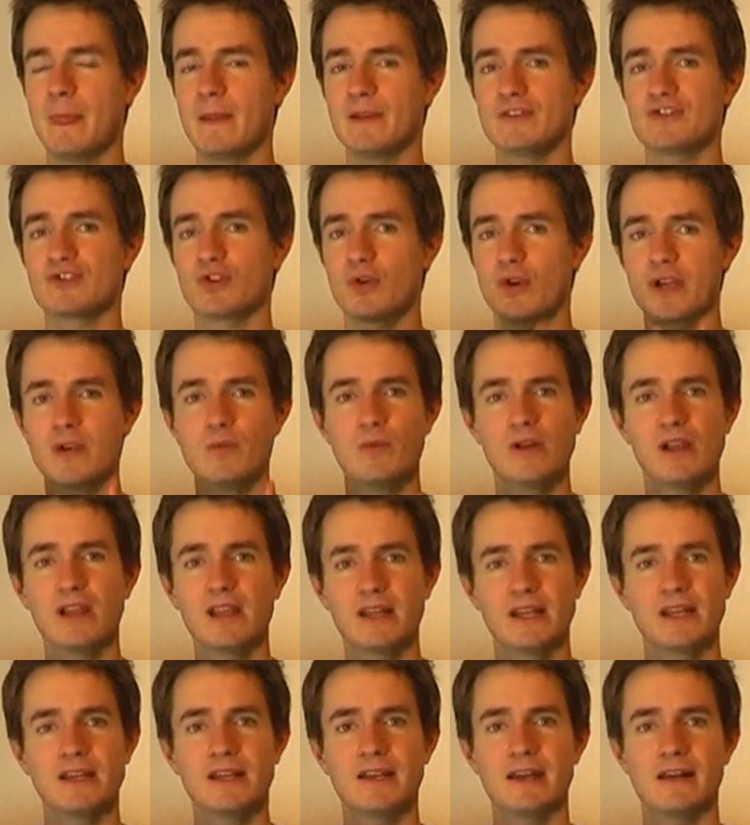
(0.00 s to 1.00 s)
So he will
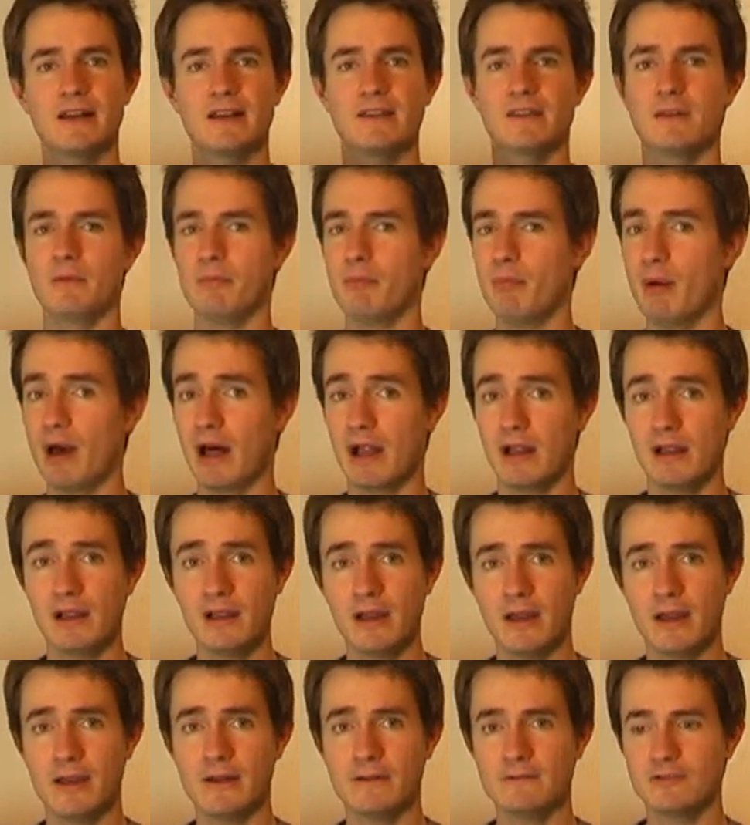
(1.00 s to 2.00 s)
link the
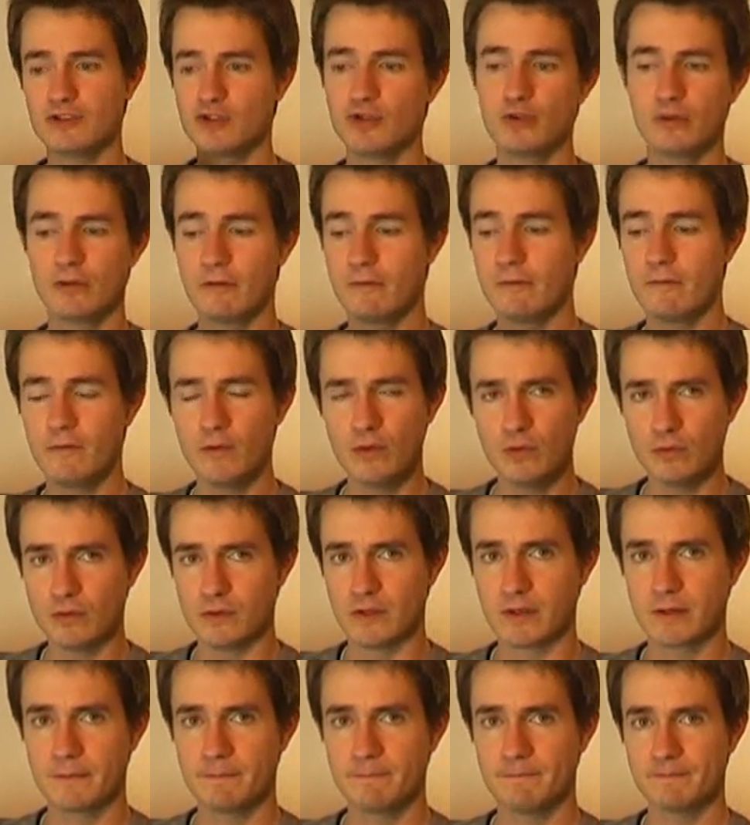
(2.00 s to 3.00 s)
bell to the
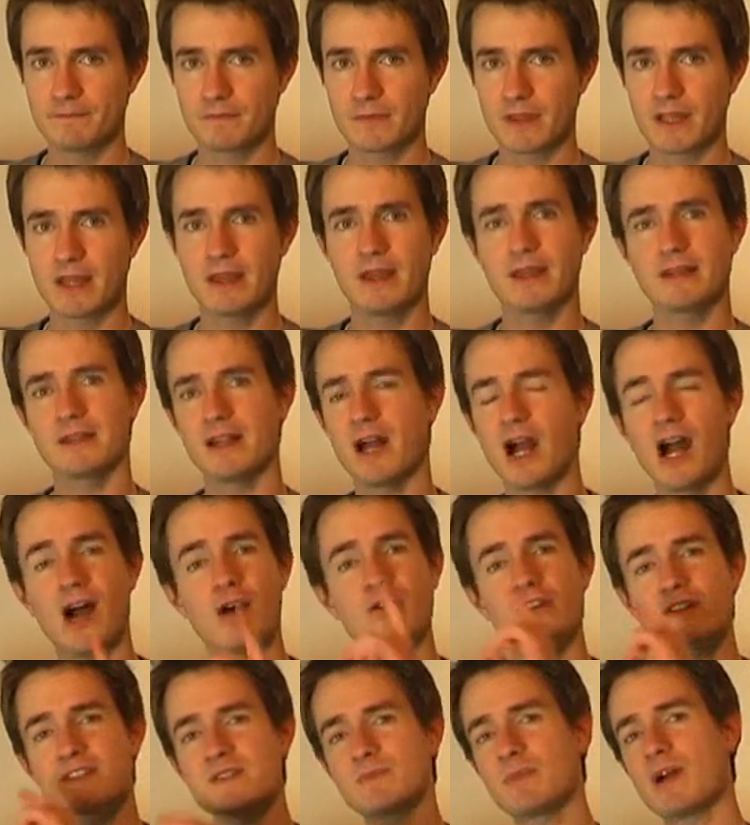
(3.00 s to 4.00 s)
food. Now
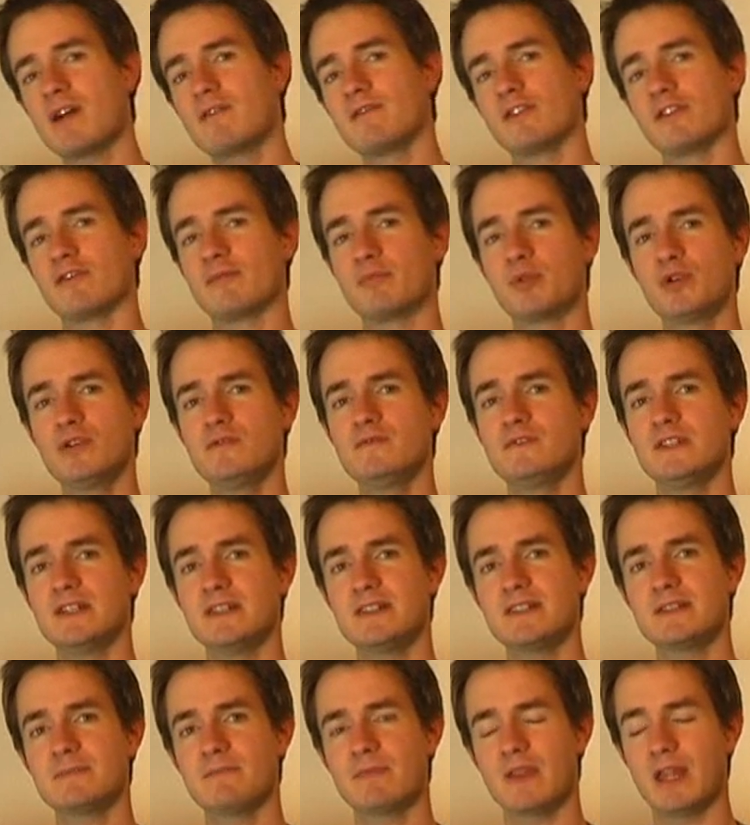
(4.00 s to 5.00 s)
how does Pavlov prove
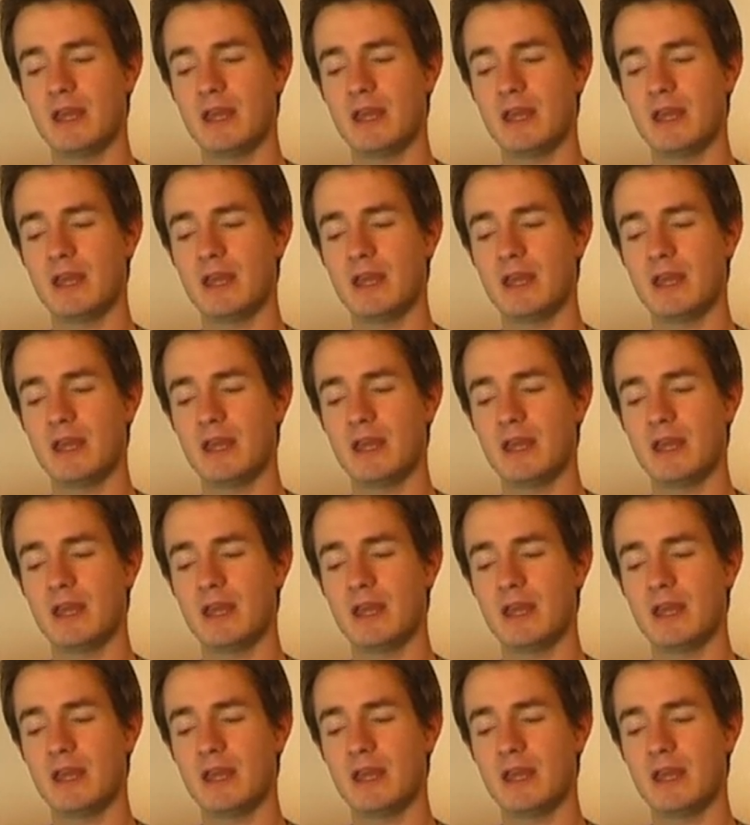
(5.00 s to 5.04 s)
this?